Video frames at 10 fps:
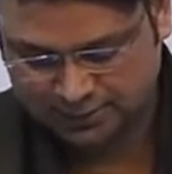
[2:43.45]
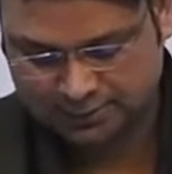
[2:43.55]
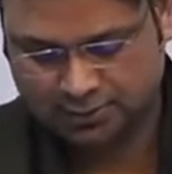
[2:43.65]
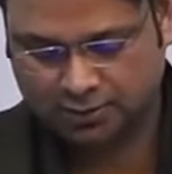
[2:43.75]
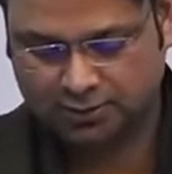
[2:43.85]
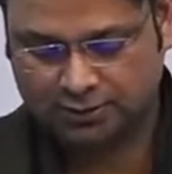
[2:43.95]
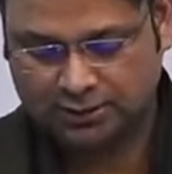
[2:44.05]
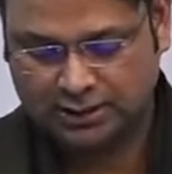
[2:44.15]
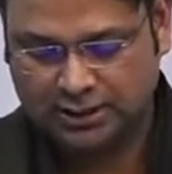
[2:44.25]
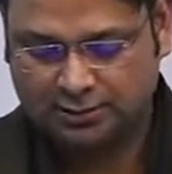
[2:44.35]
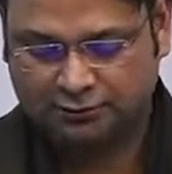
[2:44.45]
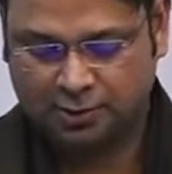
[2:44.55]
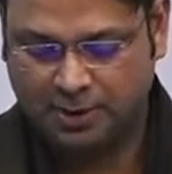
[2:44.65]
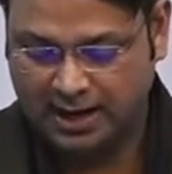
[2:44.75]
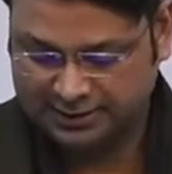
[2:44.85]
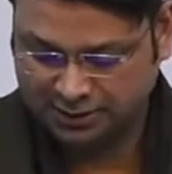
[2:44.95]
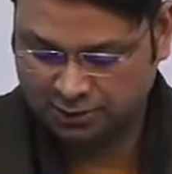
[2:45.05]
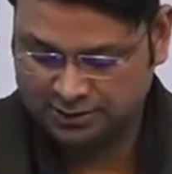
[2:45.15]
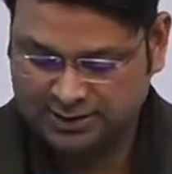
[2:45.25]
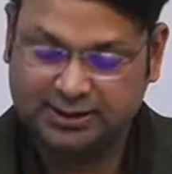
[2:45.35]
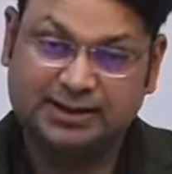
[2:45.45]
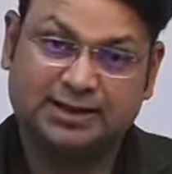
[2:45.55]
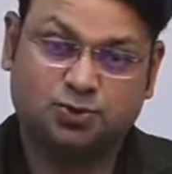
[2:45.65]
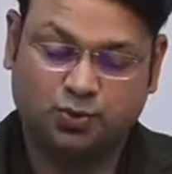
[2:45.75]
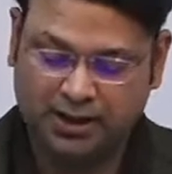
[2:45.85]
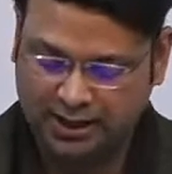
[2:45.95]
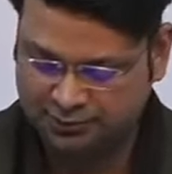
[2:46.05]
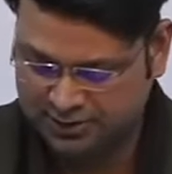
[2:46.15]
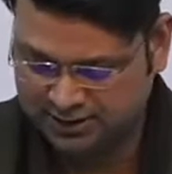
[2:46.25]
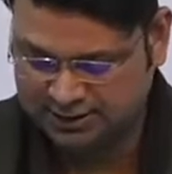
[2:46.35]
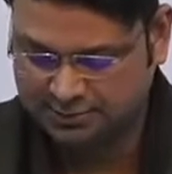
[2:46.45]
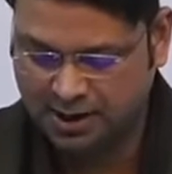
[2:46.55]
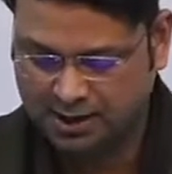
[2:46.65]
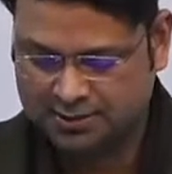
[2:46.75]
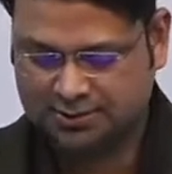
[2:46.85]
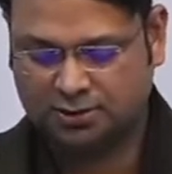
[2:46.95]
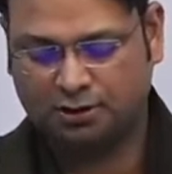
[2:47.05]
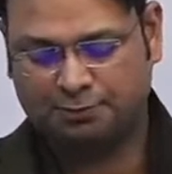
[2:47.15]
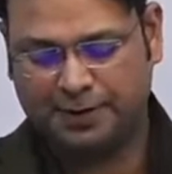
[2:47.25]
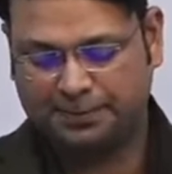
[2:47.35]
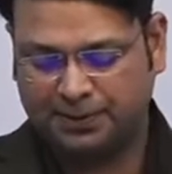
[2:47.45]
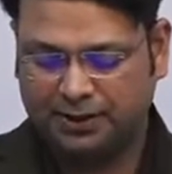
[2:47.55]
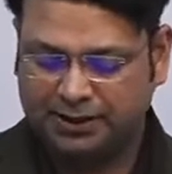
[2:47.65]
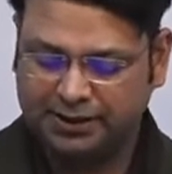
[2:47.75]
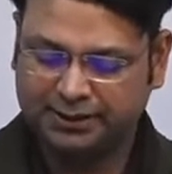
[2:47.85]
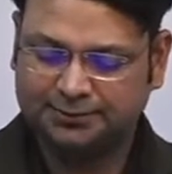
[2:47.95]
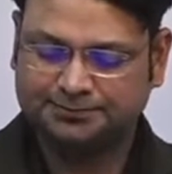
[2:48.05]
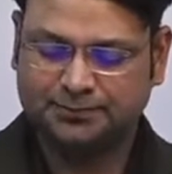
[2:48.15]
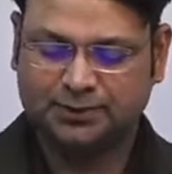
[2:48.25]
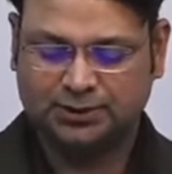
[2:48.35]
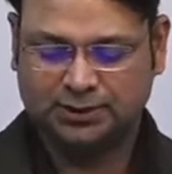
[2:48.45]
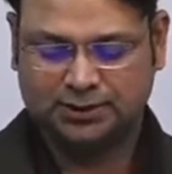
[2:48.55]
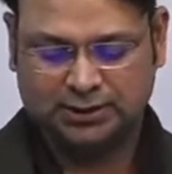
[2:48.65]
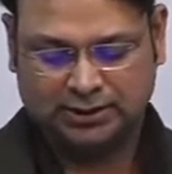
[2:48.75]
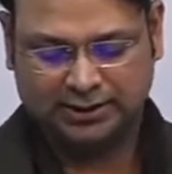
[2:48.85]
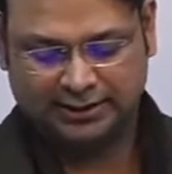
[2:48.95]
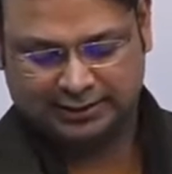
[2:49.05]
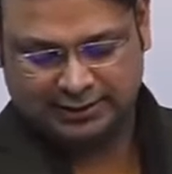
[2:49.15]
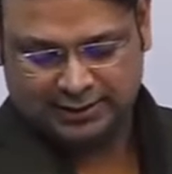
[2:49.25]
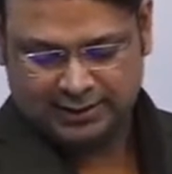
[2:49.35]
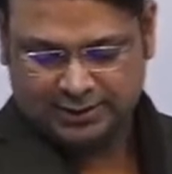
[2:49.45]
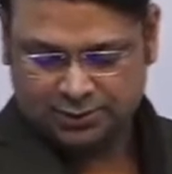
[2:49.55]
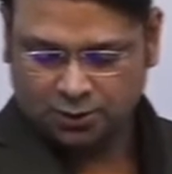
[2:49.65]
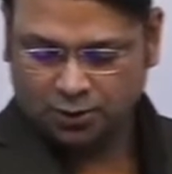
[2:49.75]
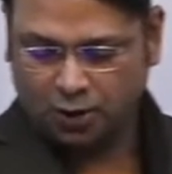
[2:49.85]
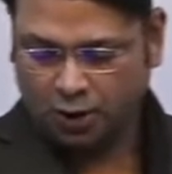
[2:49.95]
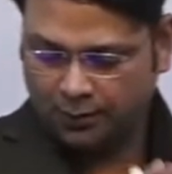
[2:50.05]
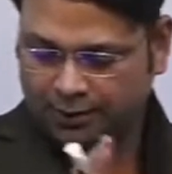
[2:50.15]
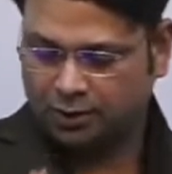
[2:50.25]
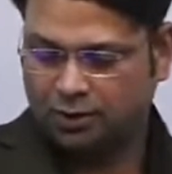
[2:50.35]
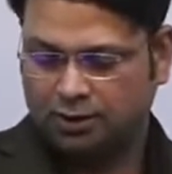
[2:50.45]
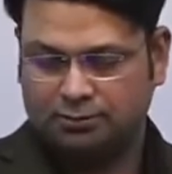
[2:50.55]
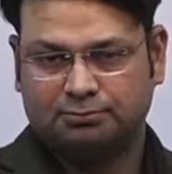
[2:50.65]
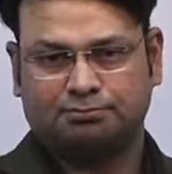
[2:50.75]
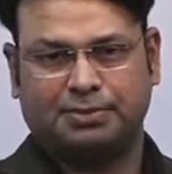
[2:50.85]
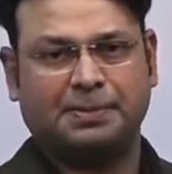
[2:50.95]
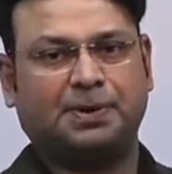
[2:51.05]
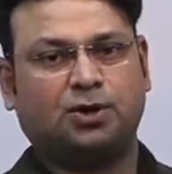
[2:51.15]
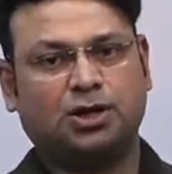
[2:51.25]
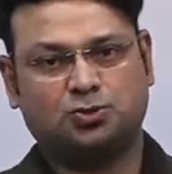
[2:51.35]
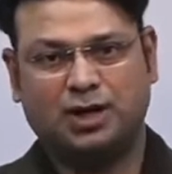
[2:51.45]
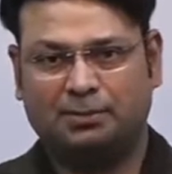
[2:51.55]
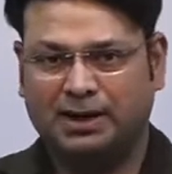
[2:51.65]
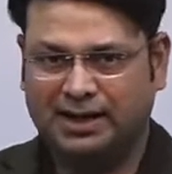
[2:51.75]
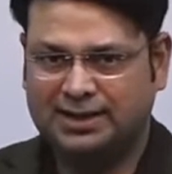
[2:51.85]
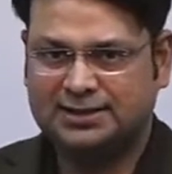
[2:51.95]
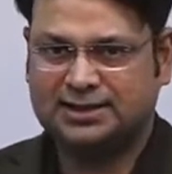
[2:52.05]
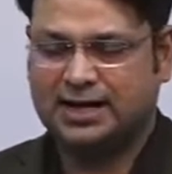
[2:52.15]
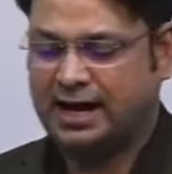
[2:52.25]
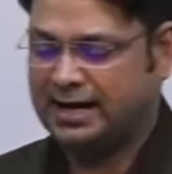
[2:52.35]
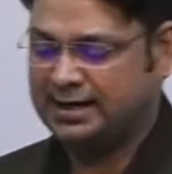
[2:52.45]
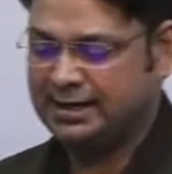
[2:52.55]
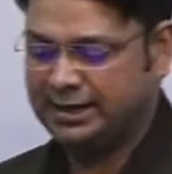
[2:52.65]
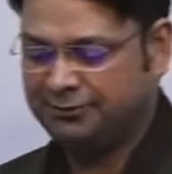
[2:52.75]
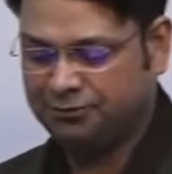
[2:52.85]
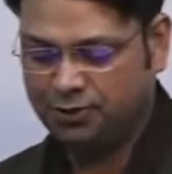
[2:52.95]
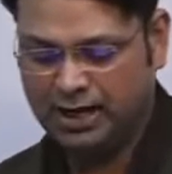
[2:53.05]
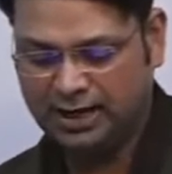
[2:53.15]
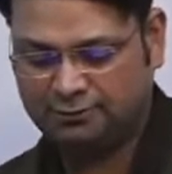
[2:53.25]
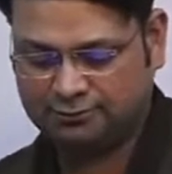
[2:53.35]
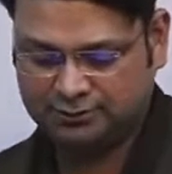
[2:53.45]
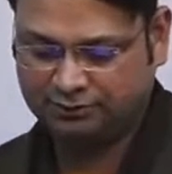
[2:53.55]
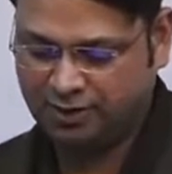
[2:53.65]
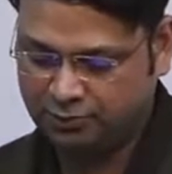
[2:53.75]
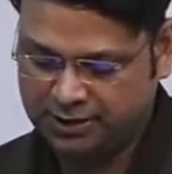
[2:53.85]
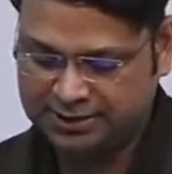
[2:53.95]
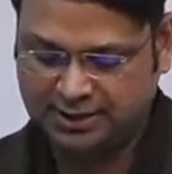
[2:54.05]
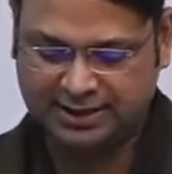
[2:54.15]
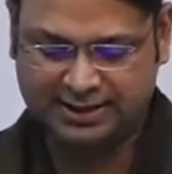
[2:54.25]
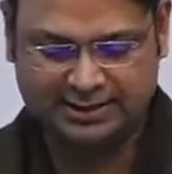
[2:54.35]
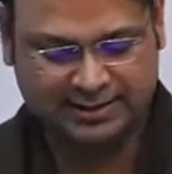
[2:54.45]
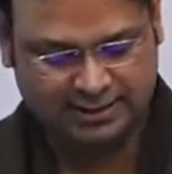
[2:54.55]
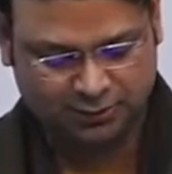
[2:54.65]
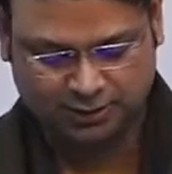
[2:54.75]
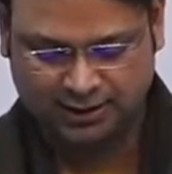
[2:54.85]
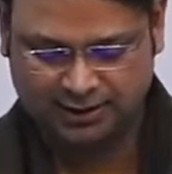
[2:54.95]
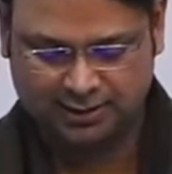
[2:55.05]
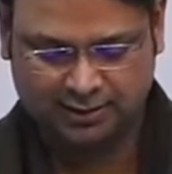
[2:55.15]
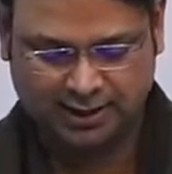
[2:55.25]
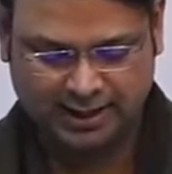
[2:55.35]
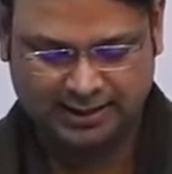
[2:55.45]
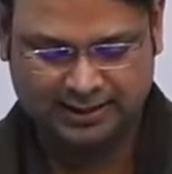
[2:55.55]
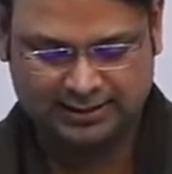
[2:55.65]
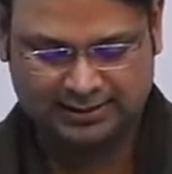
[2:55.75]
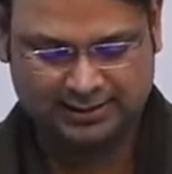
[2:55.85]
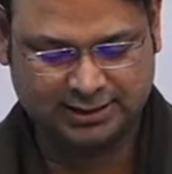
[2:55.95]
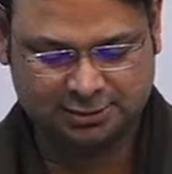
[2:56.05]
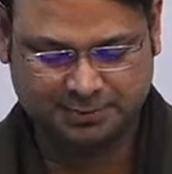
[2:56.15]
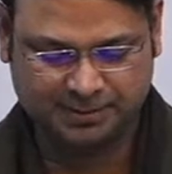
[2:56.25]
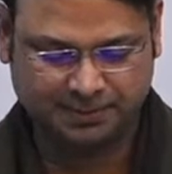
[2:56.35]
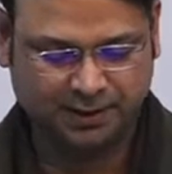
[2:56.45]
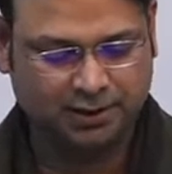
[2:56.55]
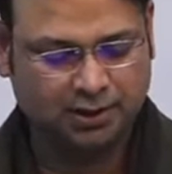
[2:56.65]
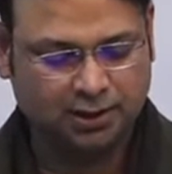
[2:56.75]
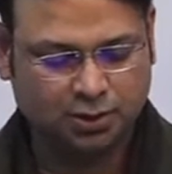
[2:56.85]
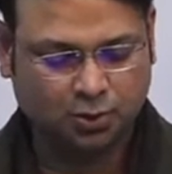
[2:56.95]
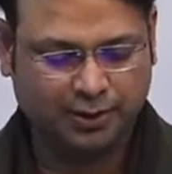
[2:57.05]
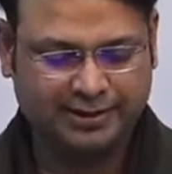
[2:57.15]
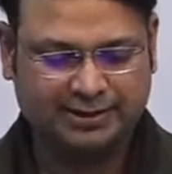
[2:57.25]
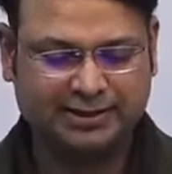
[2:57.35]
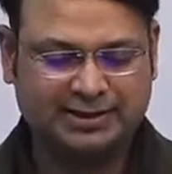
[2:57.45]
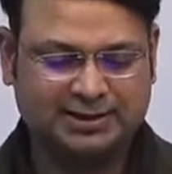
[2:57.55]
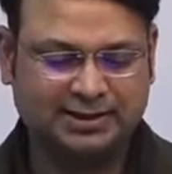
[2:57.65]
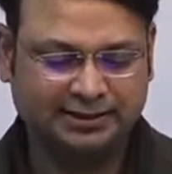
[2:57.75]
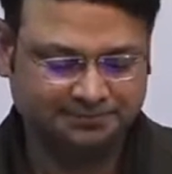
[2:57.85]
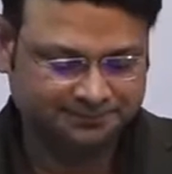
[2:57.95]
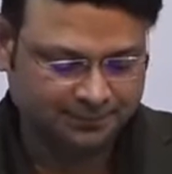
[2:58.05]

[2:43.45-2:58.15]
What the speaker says: So, from archaeology, yes, we have 60 marks of paper here, right. So, overall, paper was well balanced, and if you have the foundation ready, then you can address this paper quite easily.